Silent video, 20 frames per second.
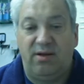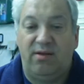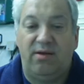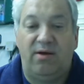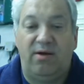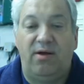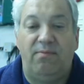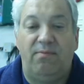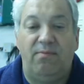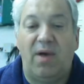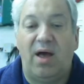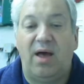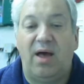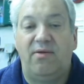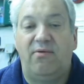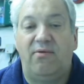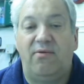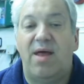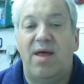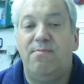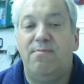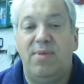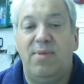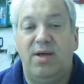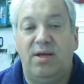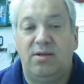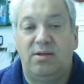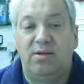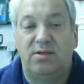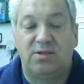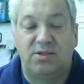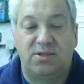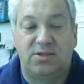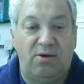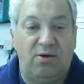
they're either end mills